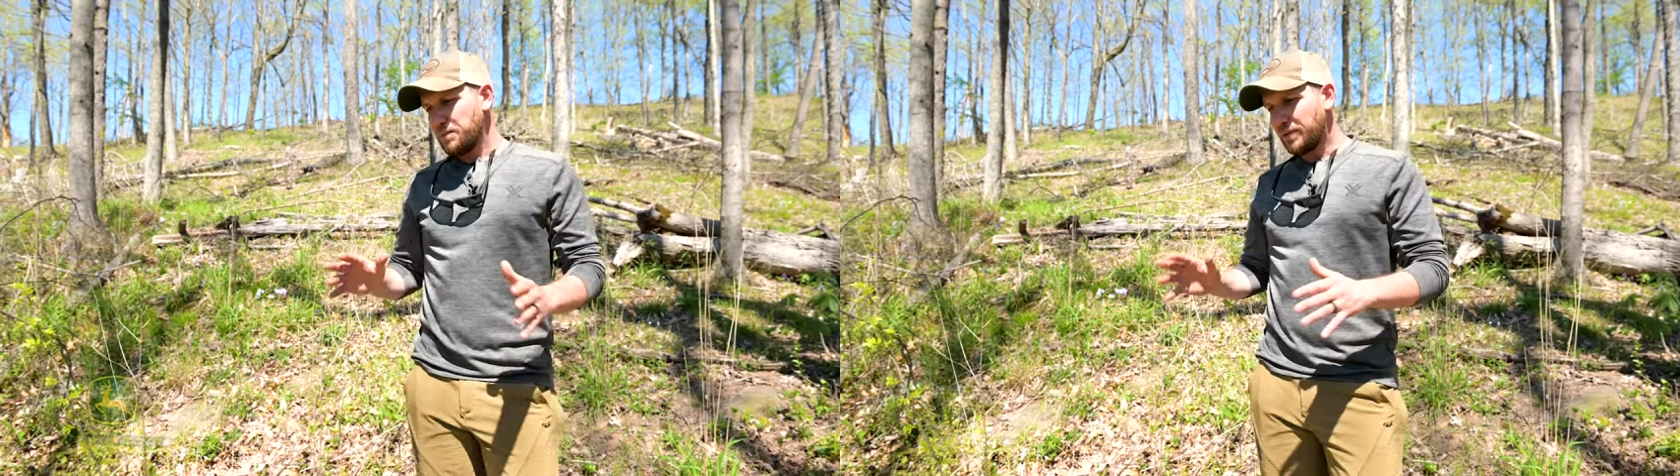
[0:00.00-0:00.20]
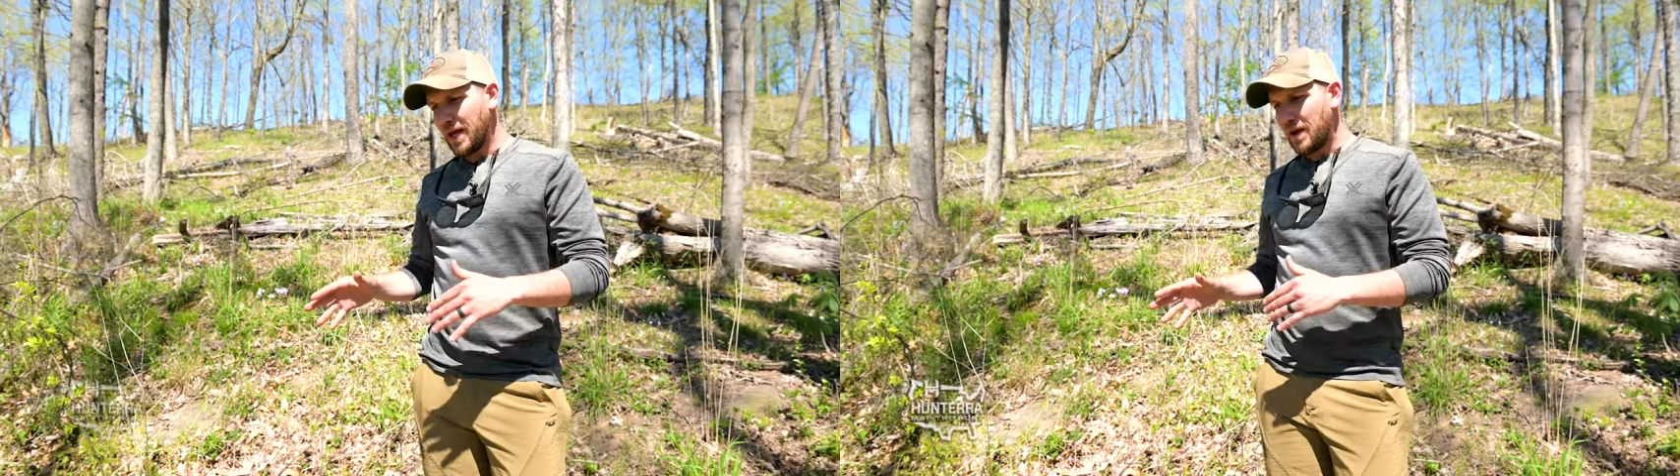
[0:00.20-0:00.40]

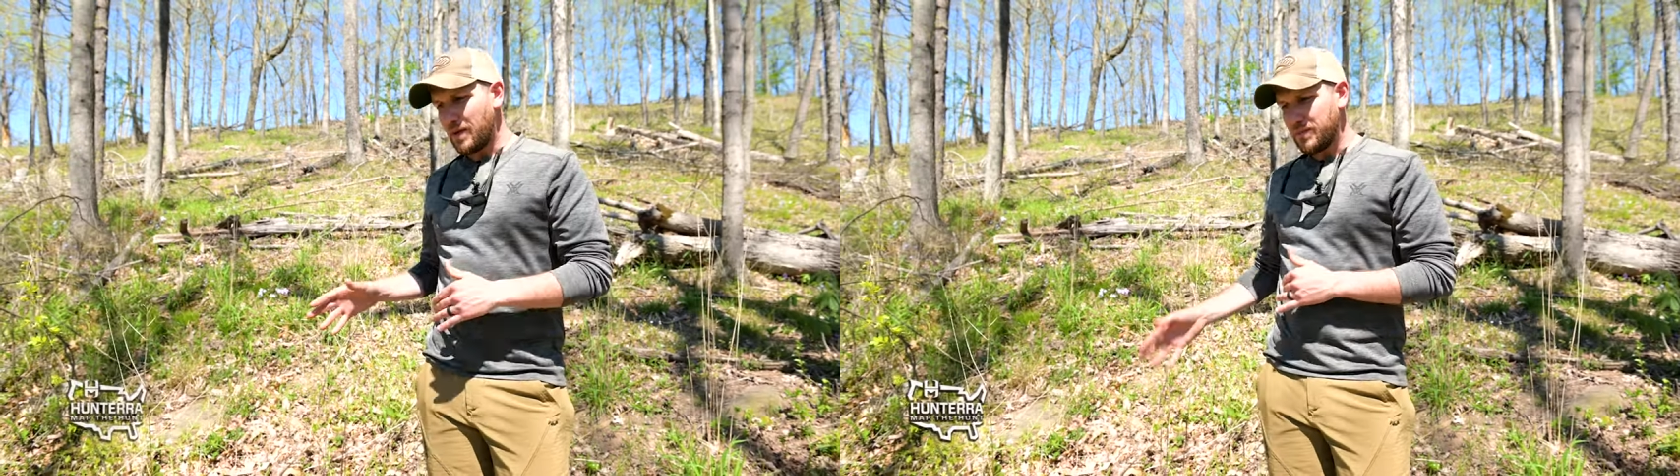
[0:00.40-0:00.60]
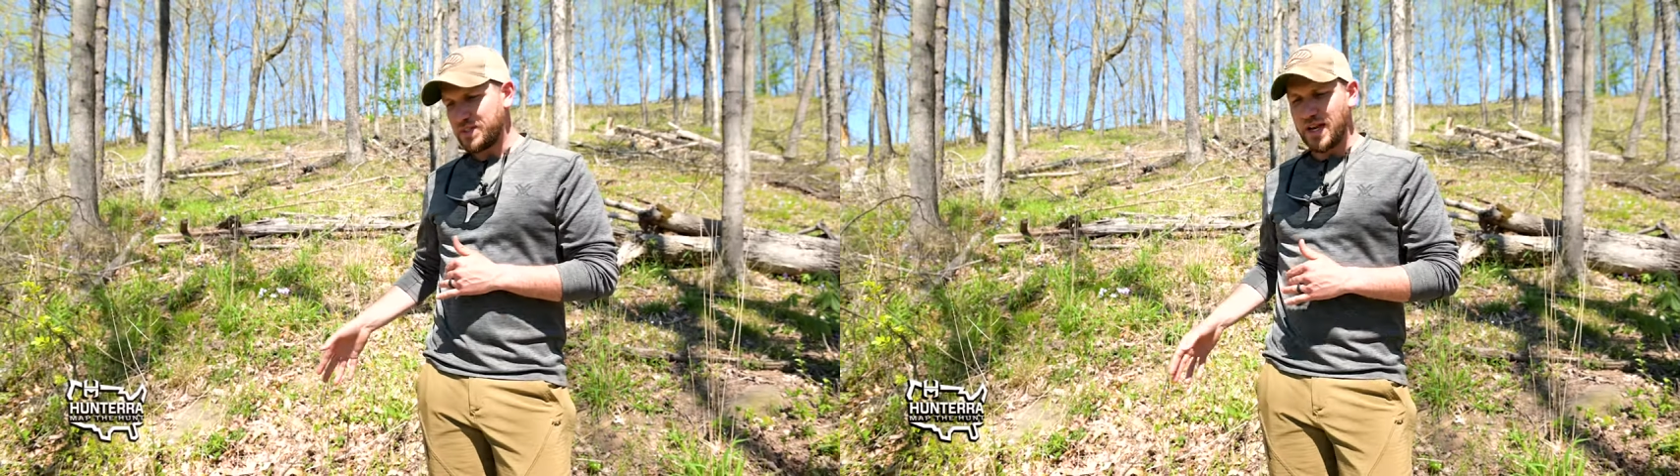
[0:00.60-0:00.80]
plant
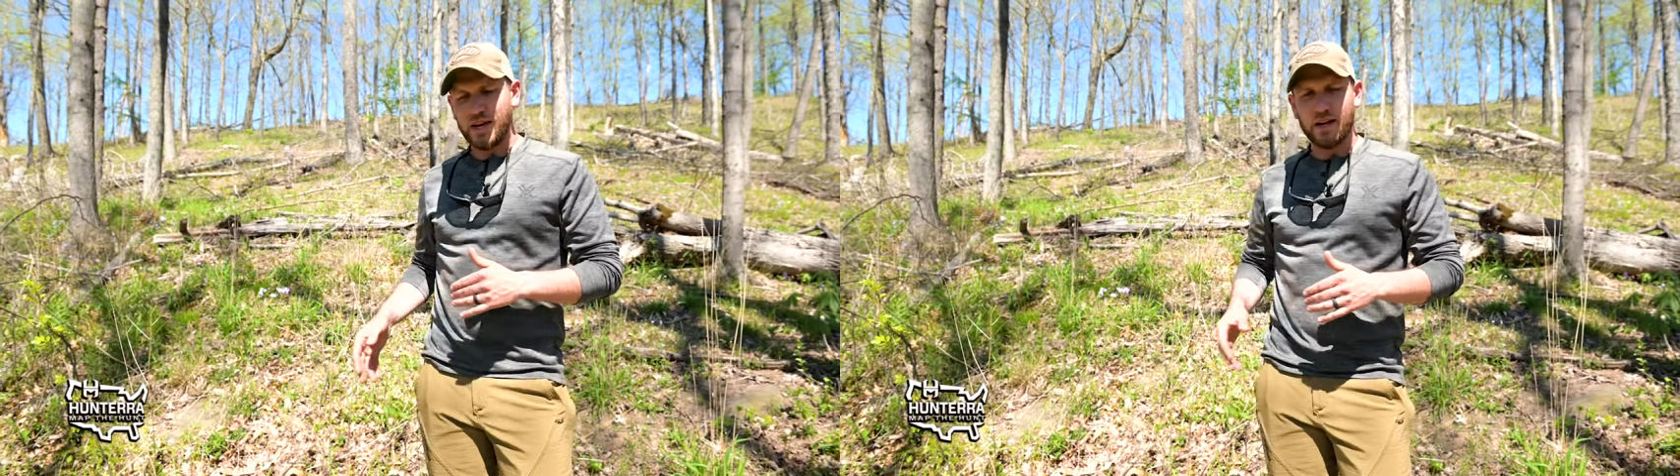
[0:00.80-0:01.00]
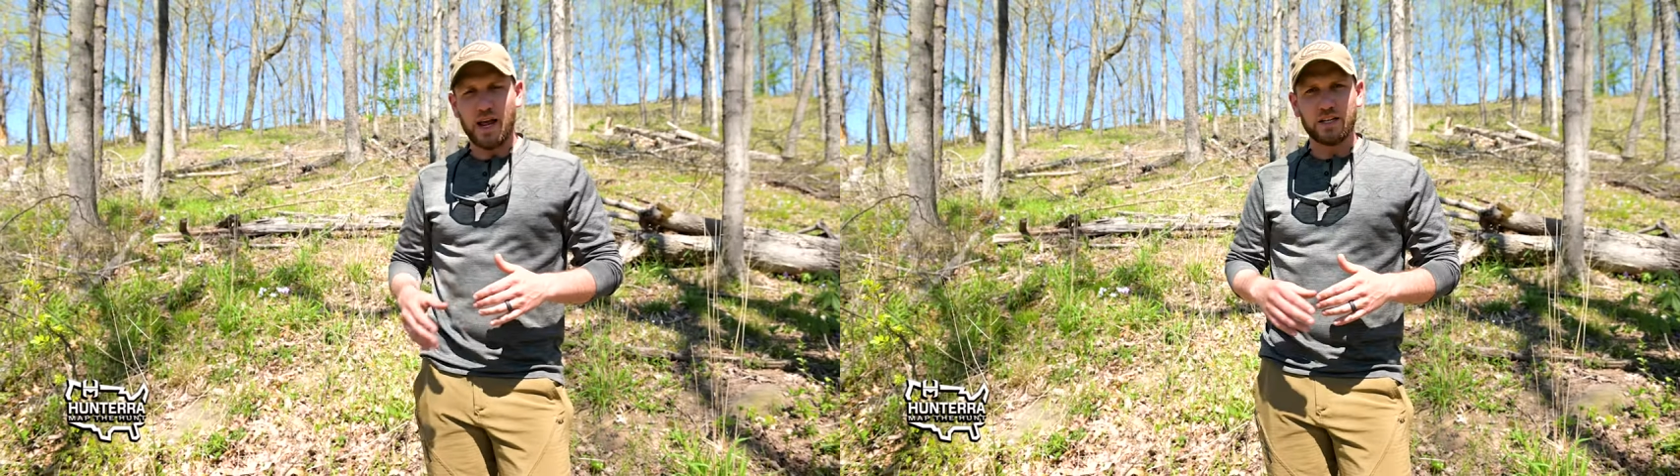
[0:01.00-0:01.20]
that I'm
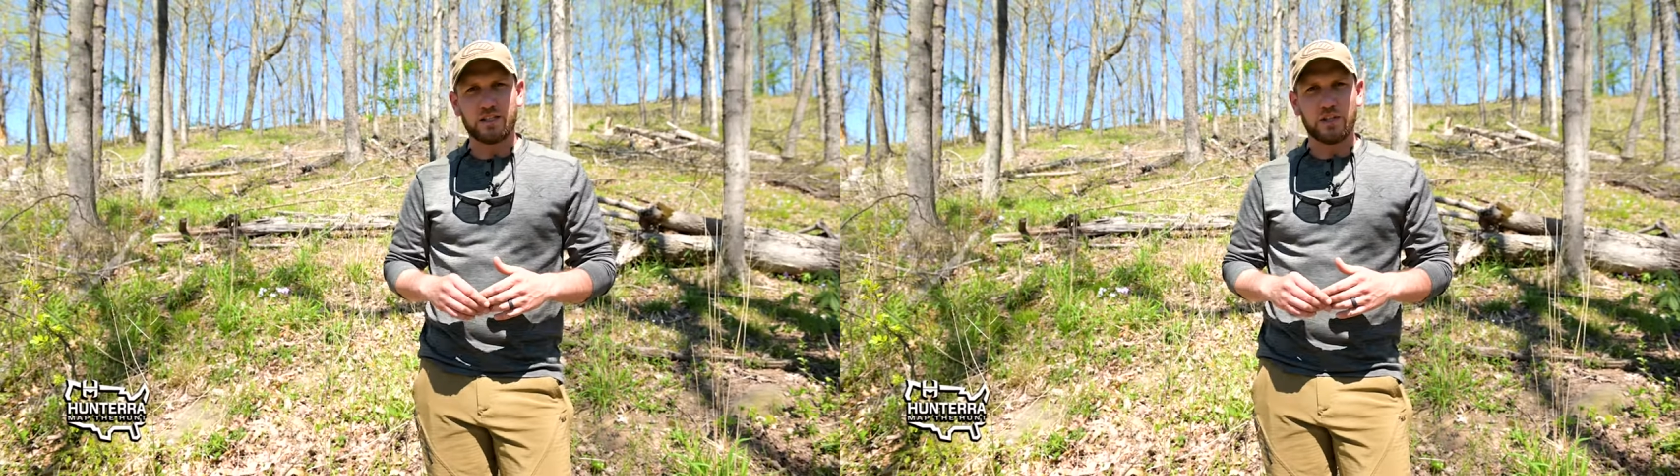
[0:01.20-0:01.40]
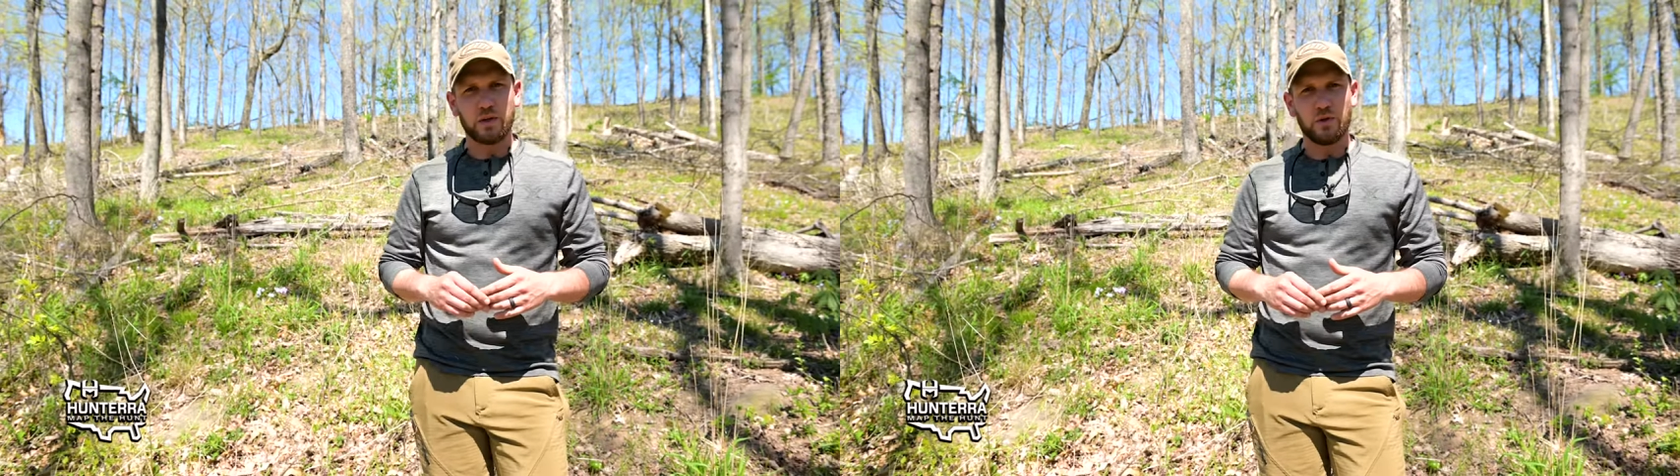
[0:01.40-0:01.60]
standing
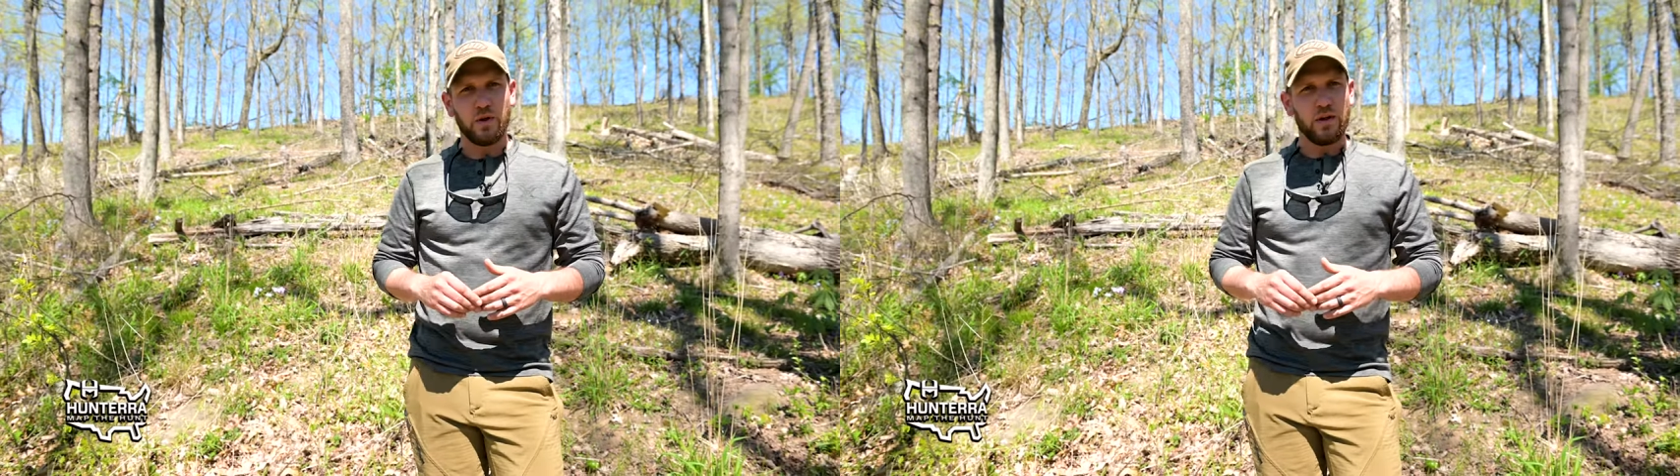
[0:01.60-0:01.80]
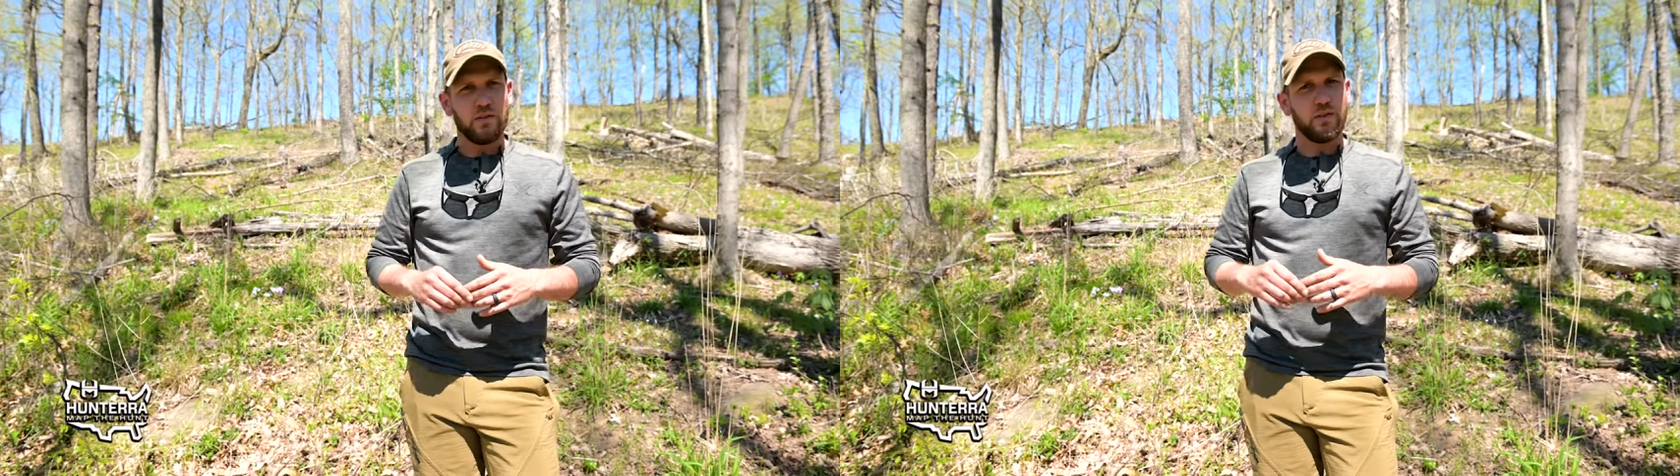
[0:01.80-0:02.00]
next to,
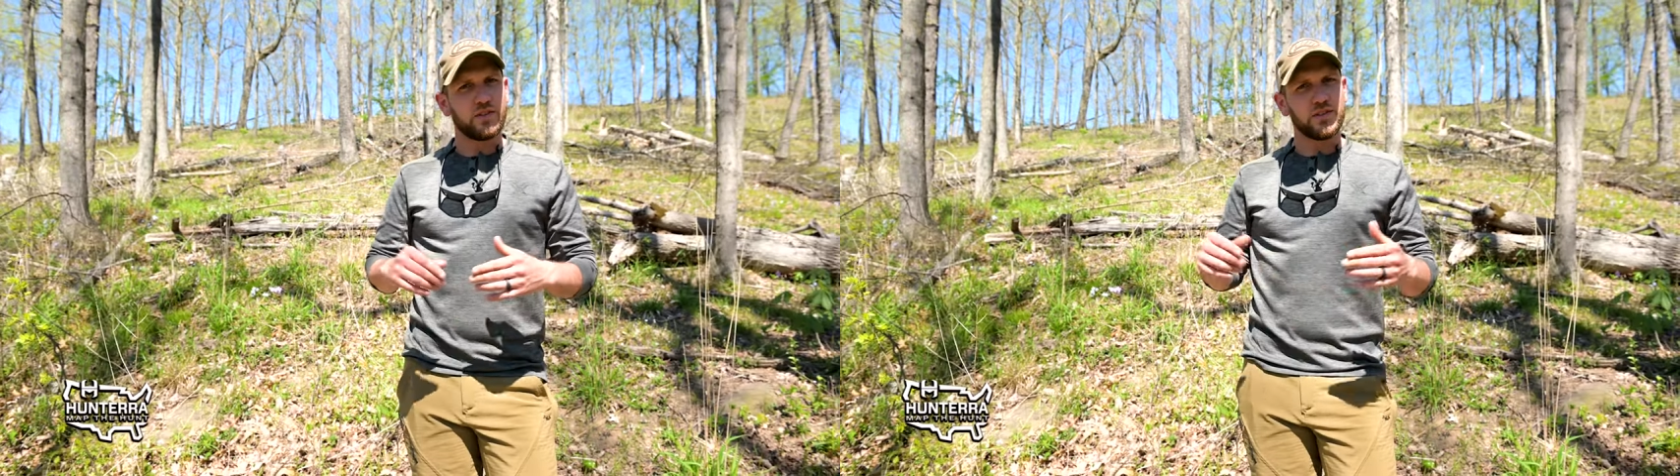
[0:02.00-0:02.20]
this